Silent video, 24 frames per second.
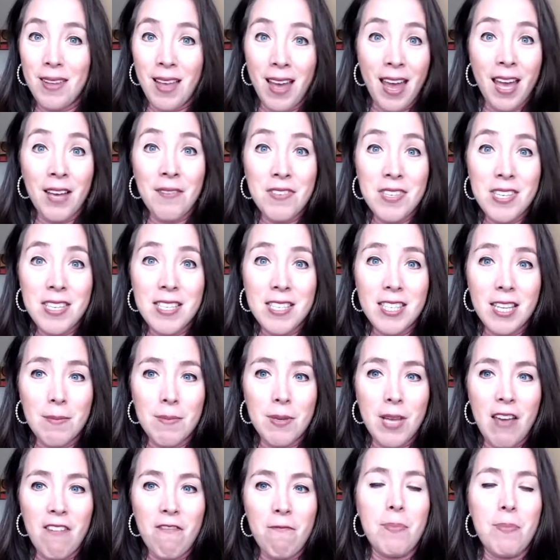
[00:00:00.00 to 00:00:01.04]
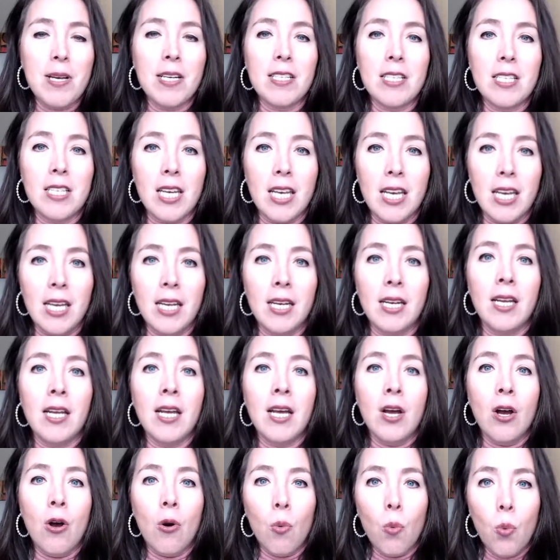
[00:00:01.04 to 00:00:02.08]
I've built in
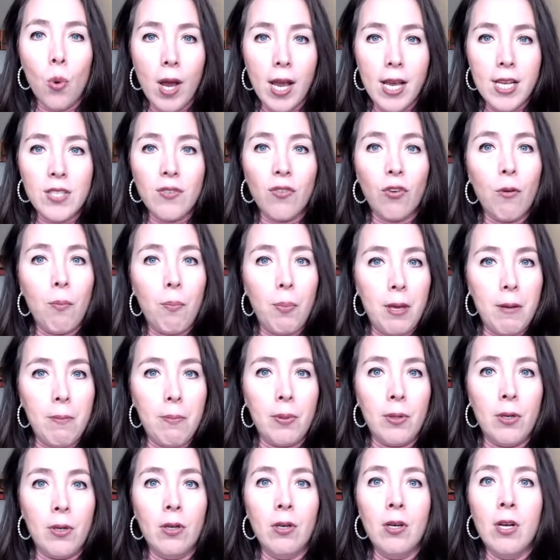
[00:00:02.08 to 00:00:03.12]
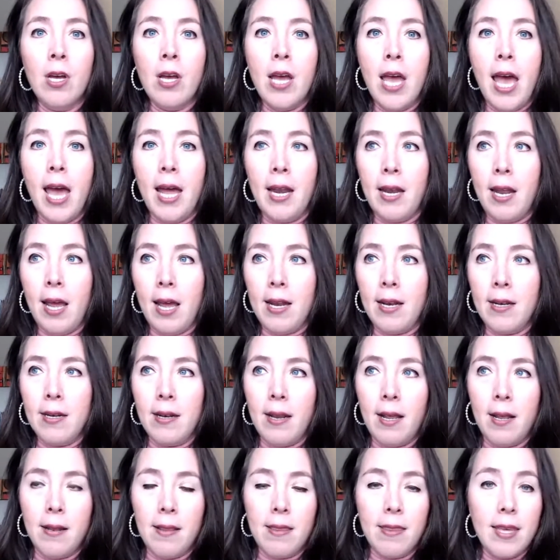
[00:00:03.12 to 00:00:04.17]
ways for people
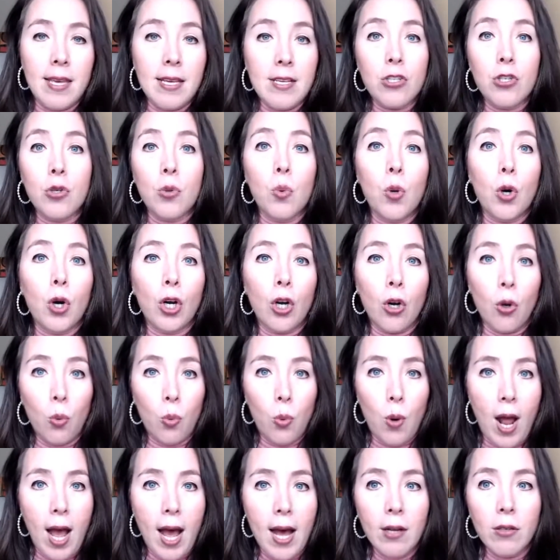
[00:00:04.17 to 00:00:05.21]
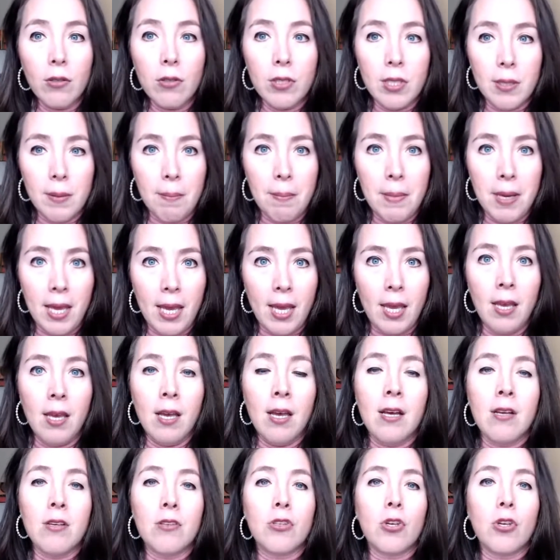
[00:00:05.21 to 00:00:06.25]
and things to work around me
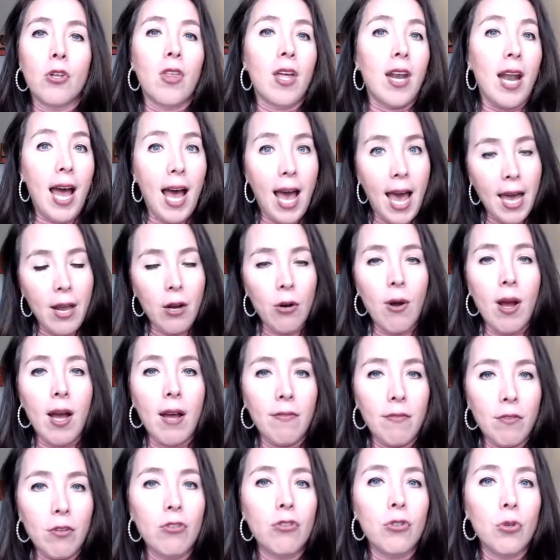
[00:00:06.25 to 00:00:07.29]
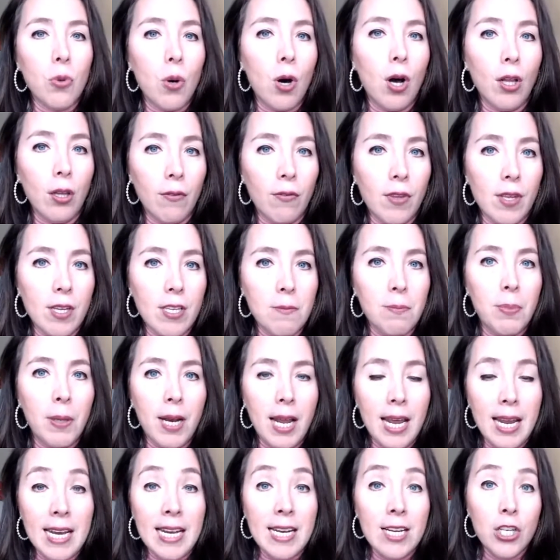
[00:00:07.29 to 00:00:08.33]
so that I don't have to do all of this.
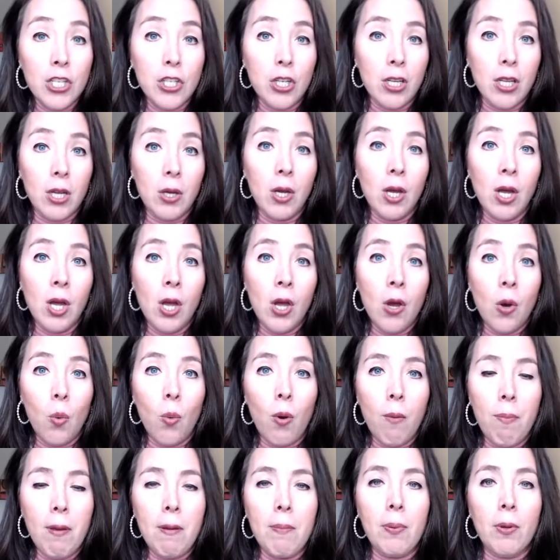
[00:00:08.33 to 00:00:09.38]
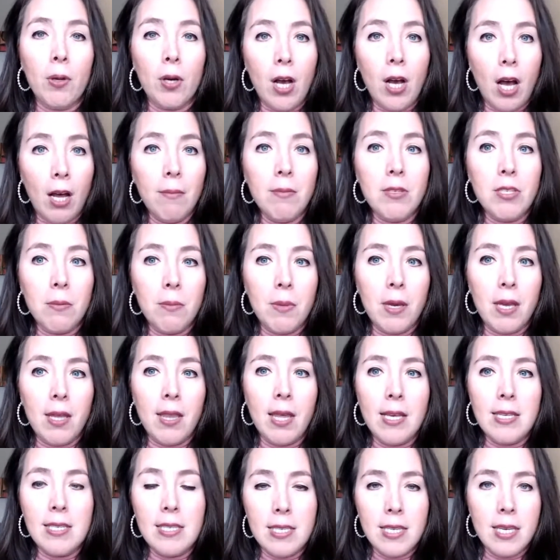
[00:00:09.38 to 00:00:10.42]
But initially, when people come to me and
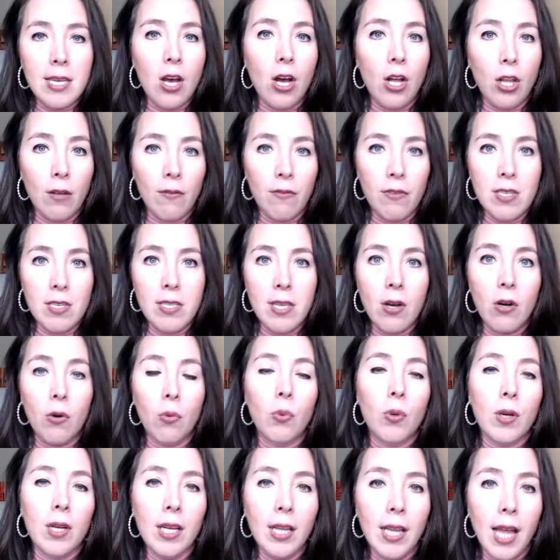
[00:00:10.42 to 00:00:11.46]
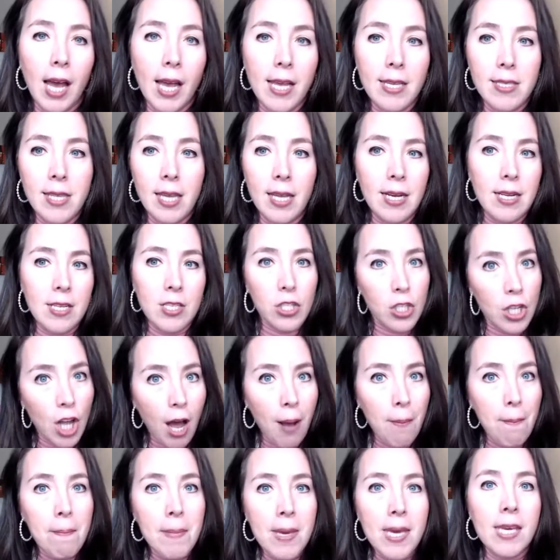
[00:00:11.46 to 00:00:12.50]
they see all of this, they don't realize that it's
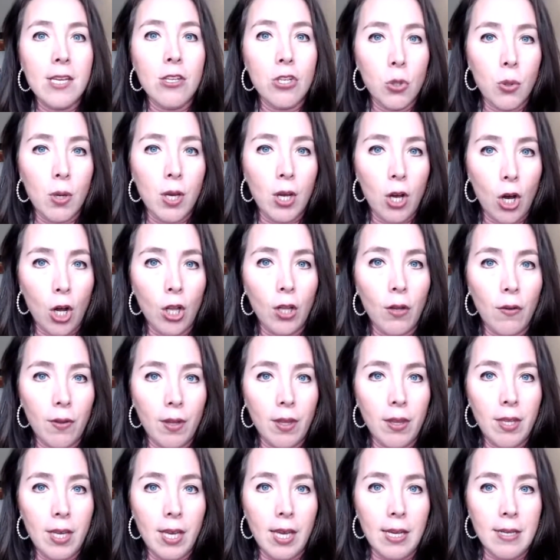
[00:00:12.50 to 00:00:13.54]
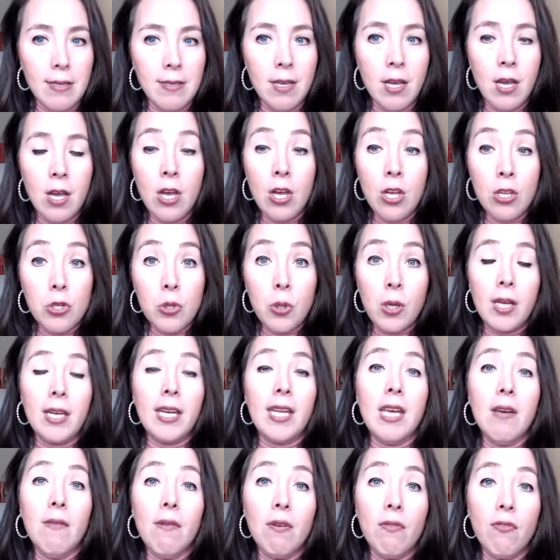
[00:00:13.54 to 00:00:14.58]
not me doing all of the things. So it can
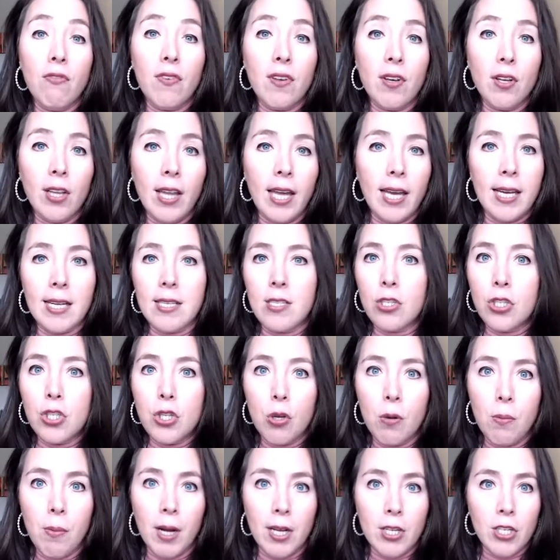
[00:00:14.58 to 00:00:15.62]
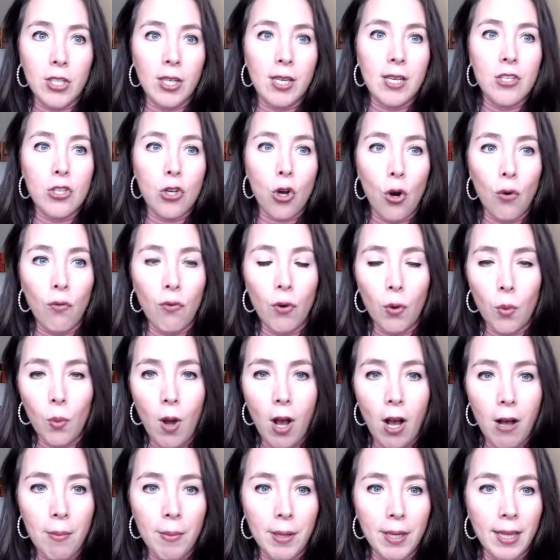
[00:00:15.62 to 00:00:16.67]
even feel like it's too much, like it's
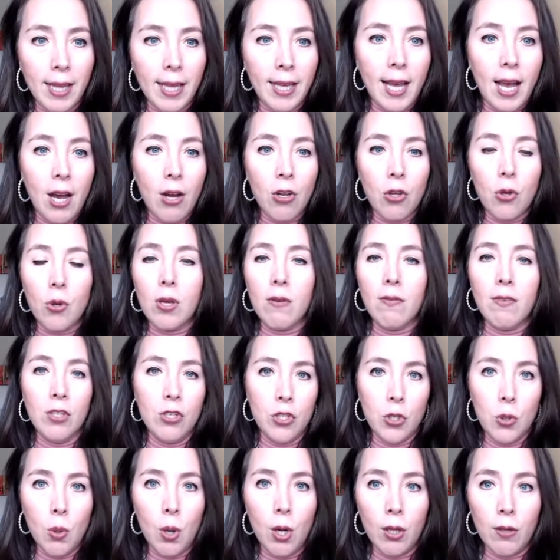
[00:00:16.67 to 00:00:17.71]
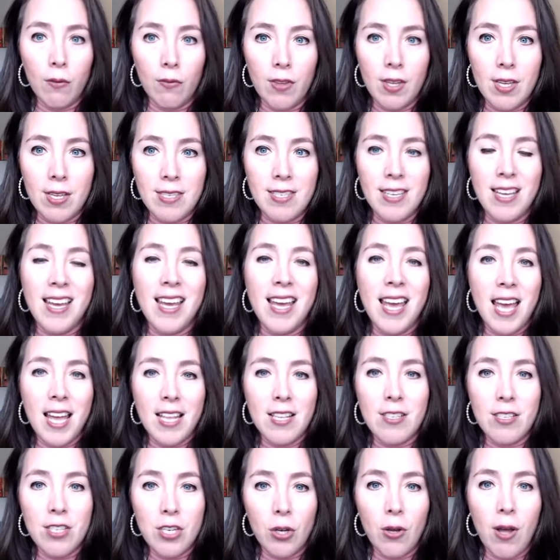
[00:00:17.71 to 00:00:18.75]
overwhelming. Like, how do you even do all of this
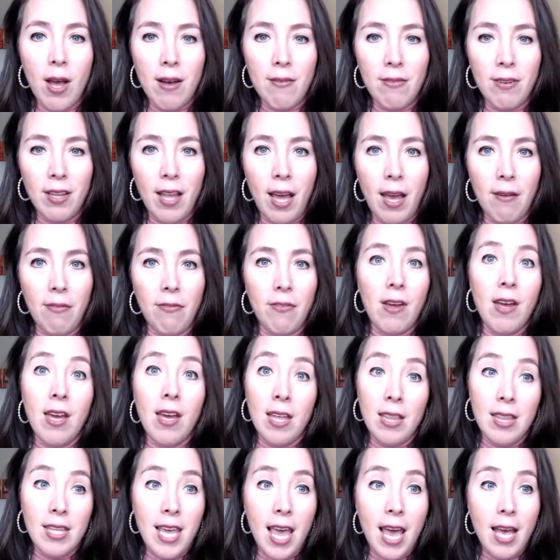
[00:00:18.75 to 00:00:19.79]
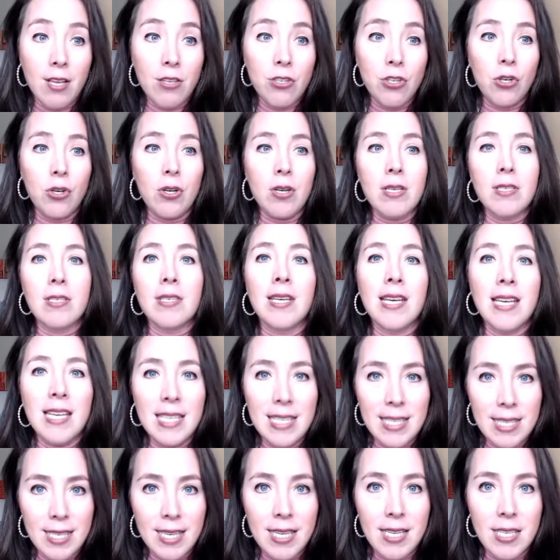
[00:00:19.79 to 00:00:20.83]
and still have a life? The answer is
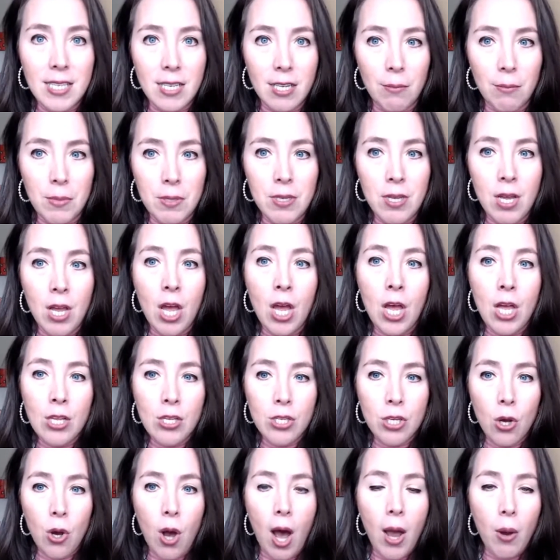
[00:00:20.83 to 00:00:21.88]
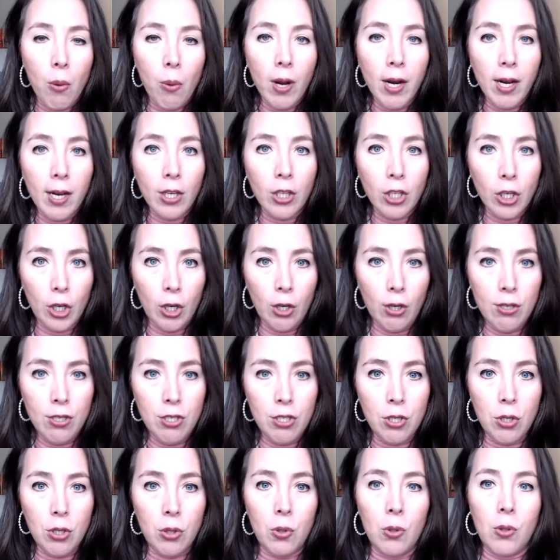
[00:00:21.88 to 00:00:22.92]
systems. So I want to
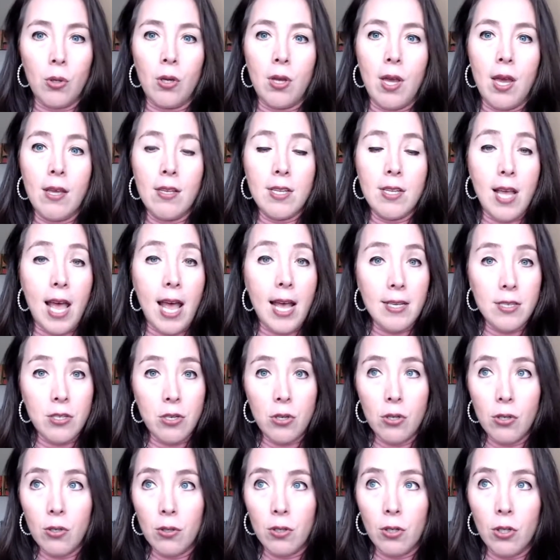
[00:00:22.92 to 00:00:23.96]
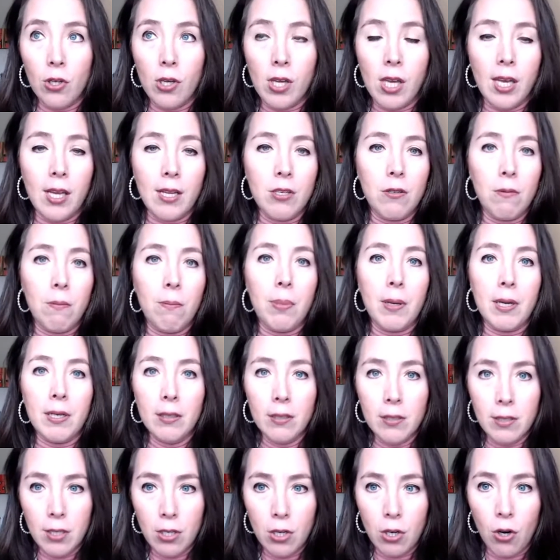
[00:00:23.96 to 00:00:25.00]
encourage you, as you're looking into
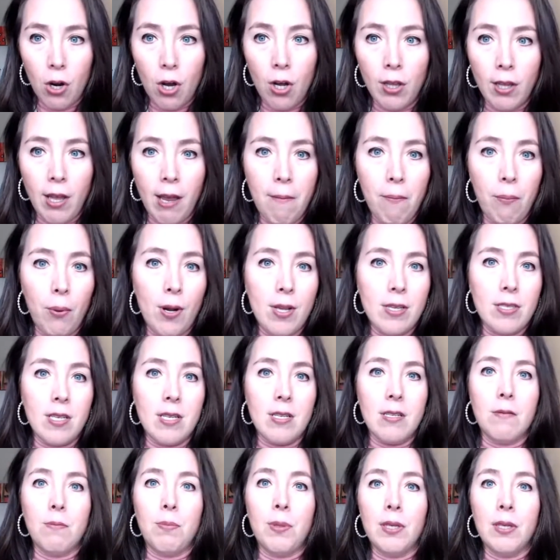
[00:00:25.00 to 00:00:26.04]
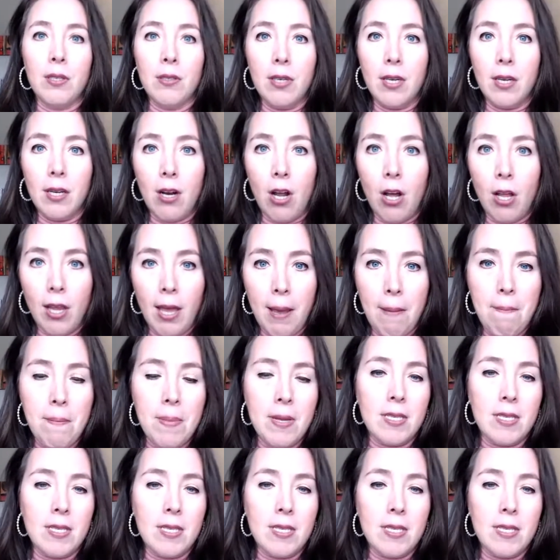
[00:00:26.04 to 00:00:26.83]
building your online presence, building an online